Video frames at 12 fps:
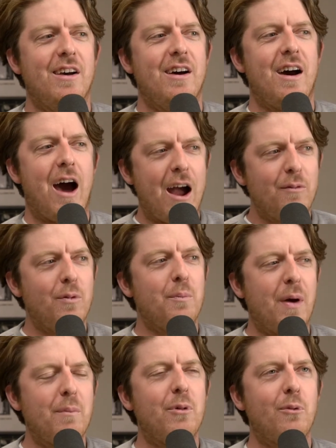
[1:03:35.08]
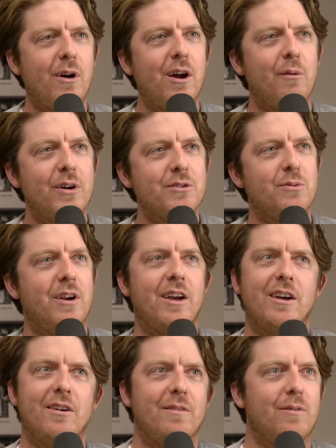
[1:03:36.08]
I remember where I was when
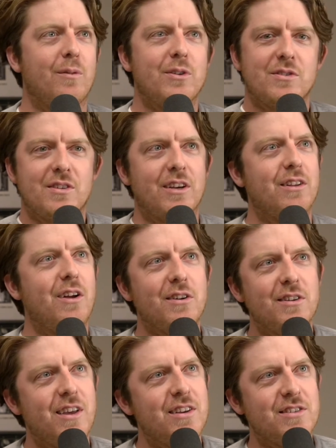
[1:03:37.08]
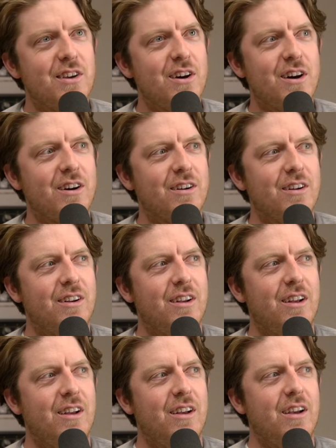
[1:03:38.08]
I would sing along to that song.
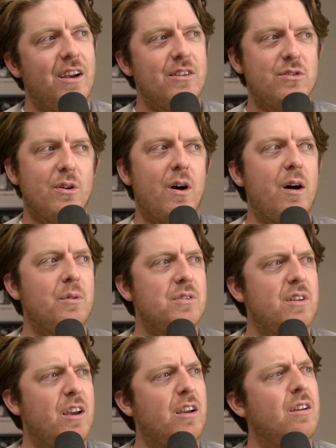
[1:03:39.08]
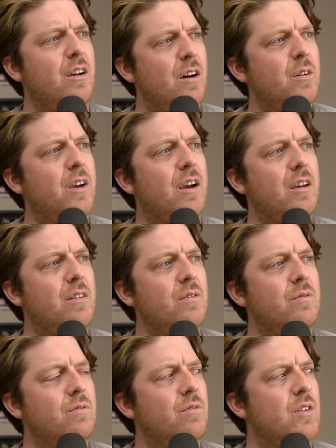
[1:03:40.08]
And so I was like, okay,
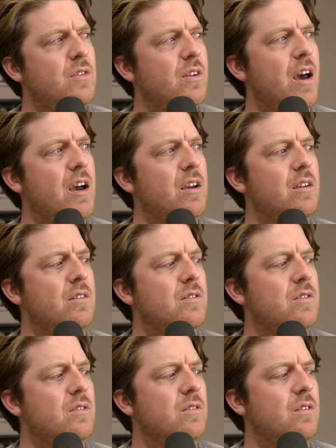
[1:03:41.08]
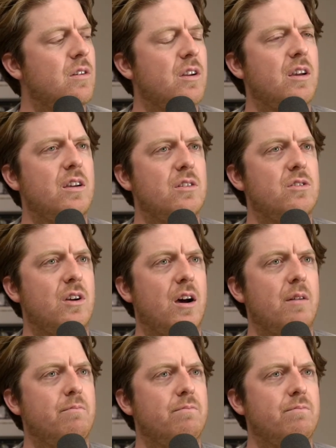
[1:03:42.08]
this guy is good at his
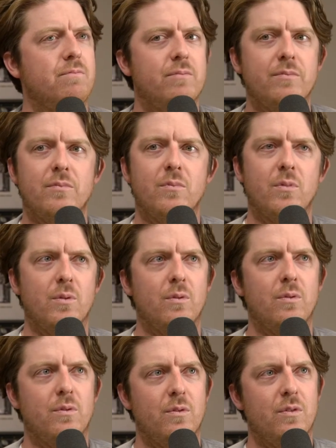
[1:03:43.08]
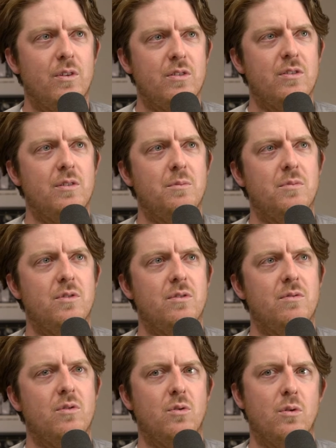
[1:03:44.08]
job. This
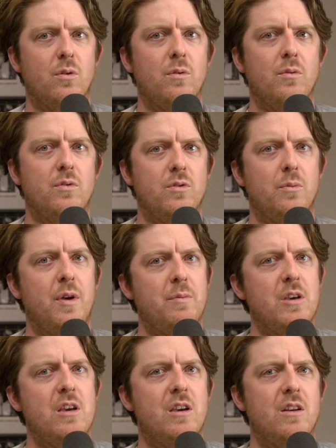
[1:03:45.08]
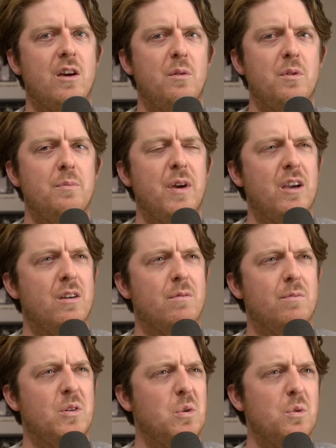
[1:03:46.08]
seems cool. So maybe he can help me make a
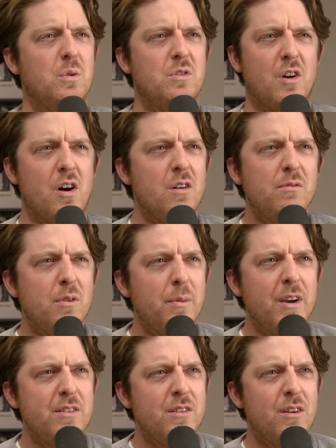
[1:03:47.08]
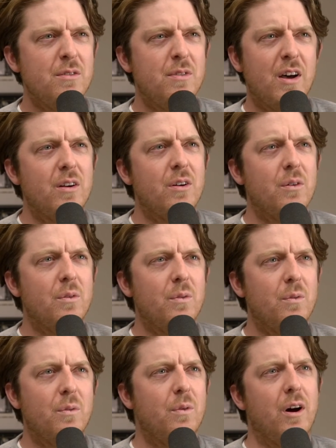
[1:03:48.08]
cool song for myself. I don't know
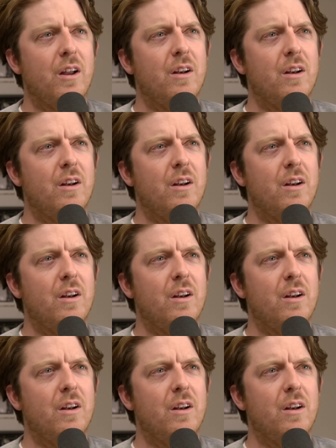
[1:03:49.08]
what.